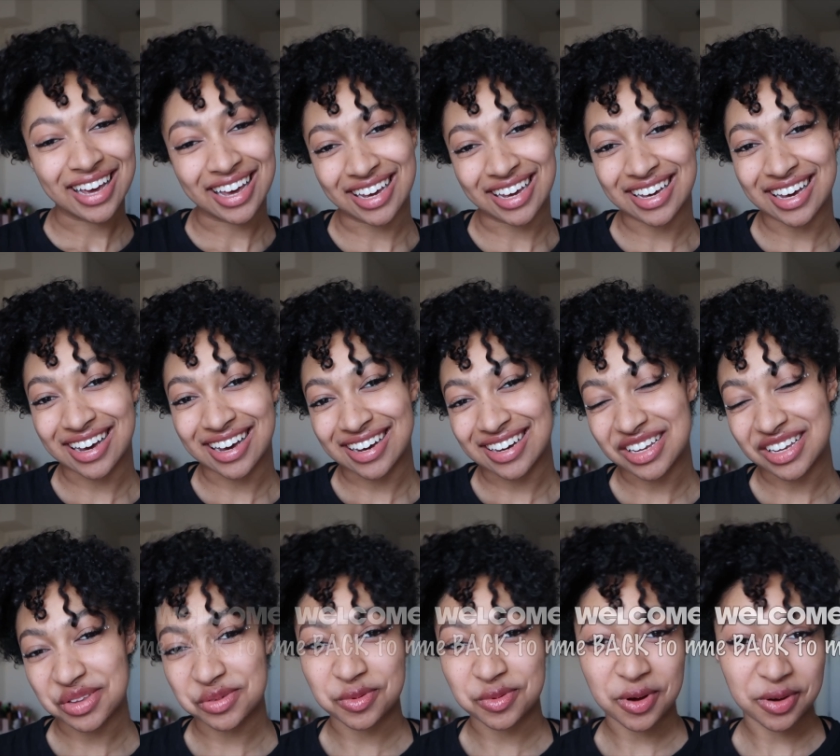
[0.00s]
Hey
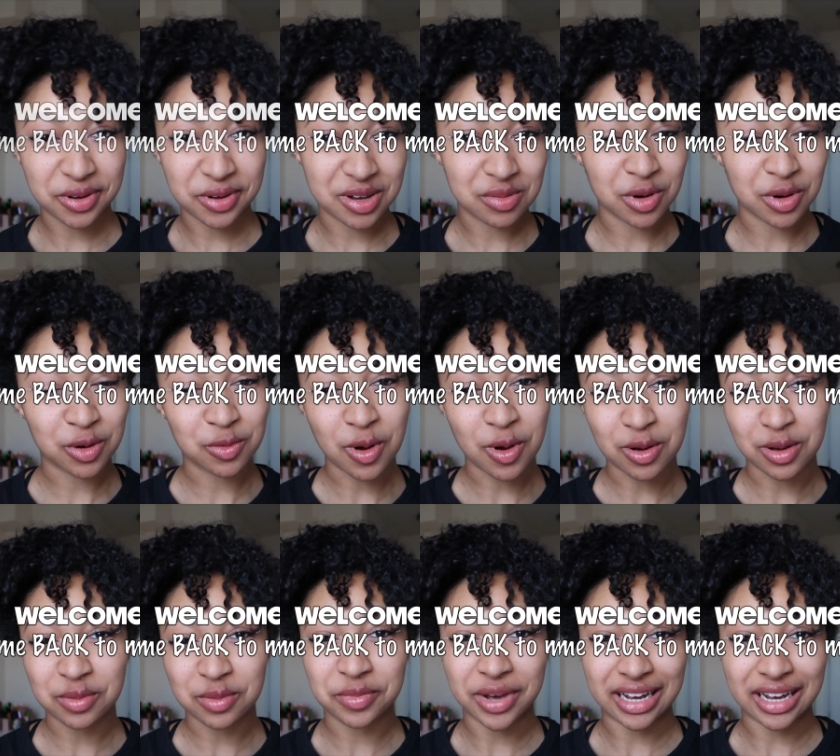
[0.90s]
guys,
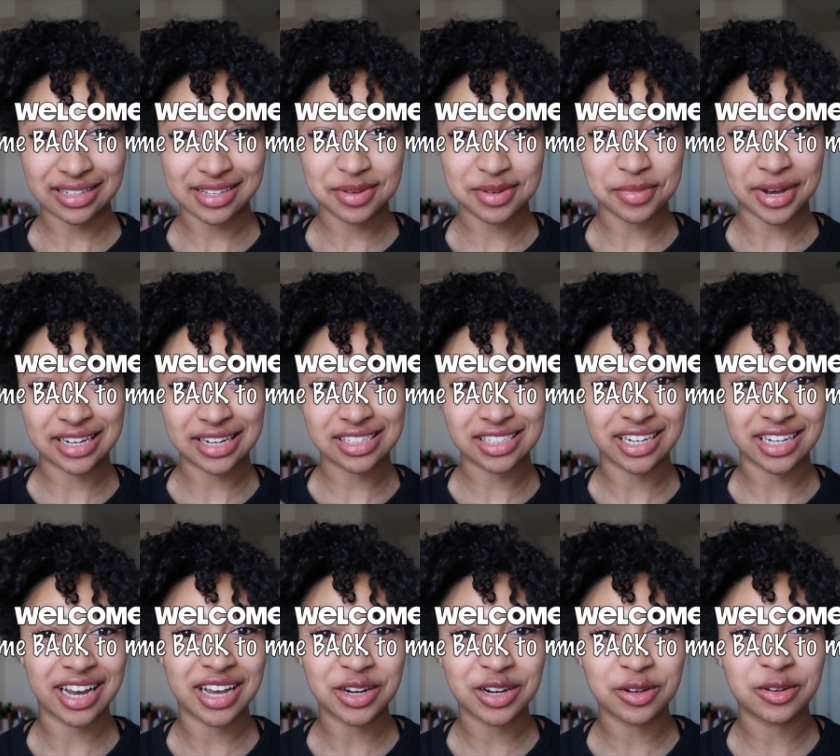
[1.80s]
welcome back to my
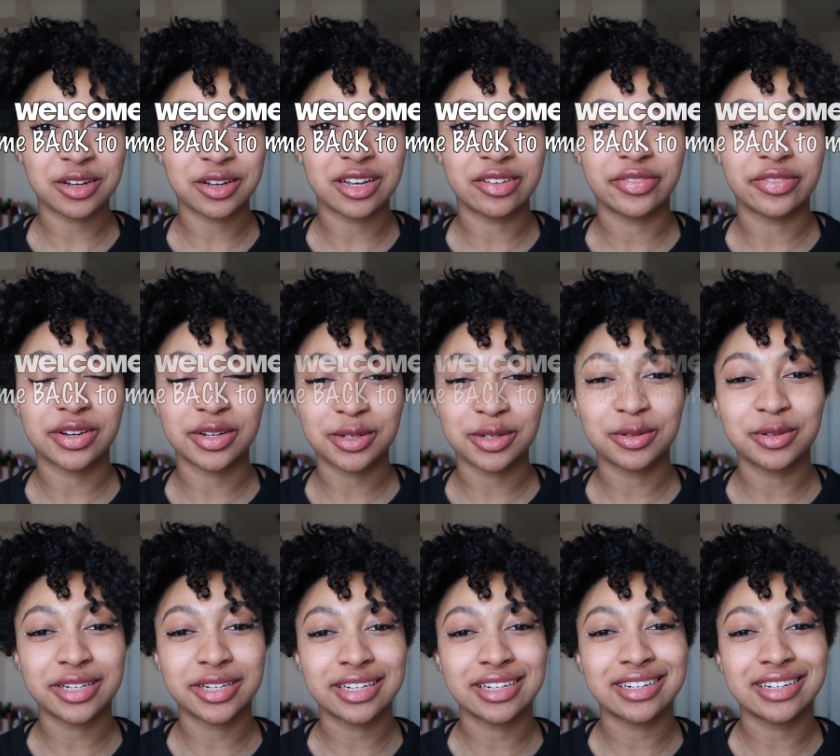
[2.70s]
channel. If you're
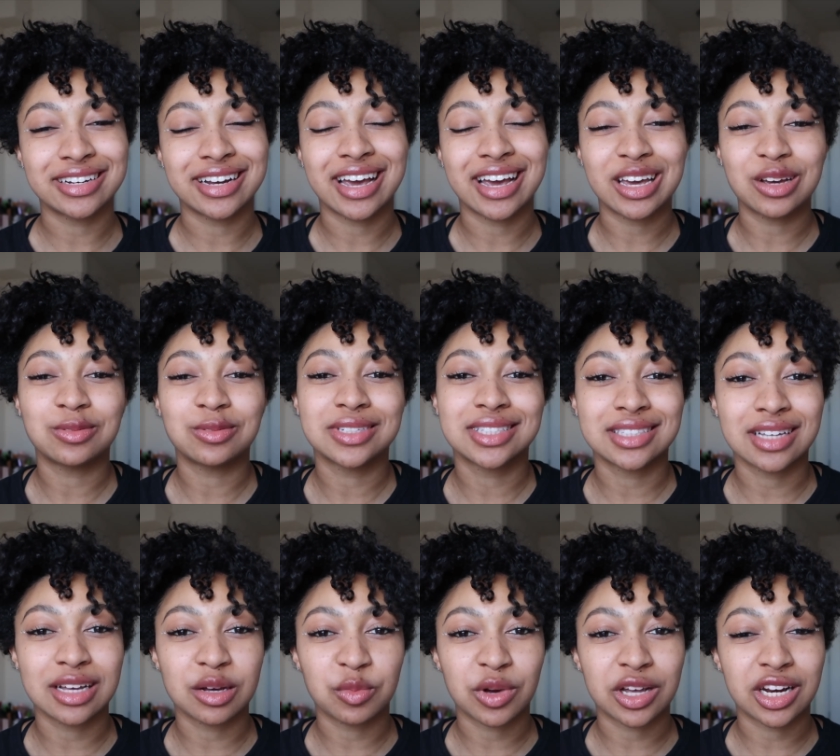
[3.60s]
new here, hey,
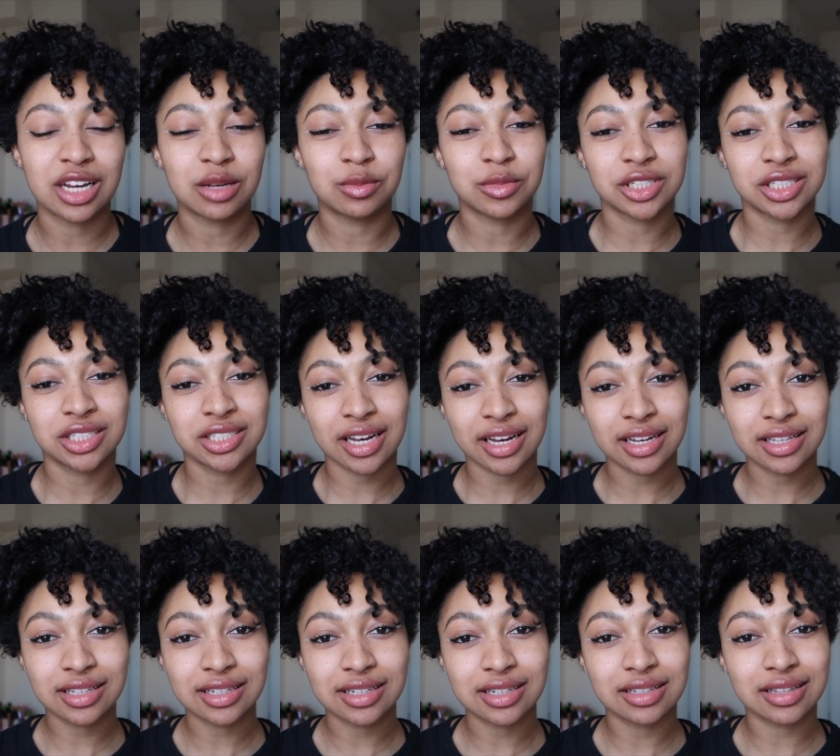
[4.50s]
what's up? My name is
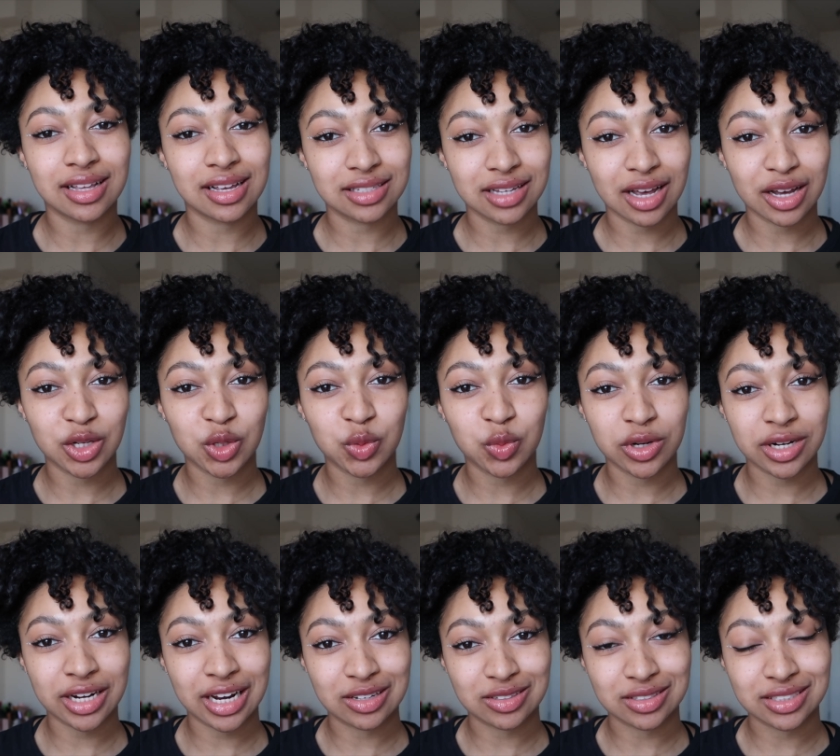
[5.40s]
Shayla. That's how you
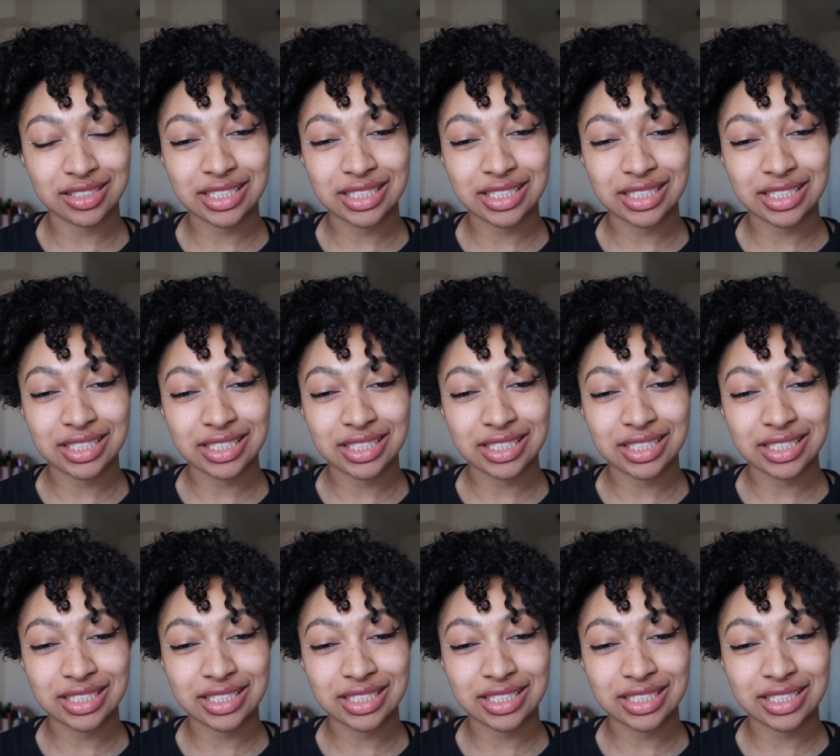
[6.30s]
pronounce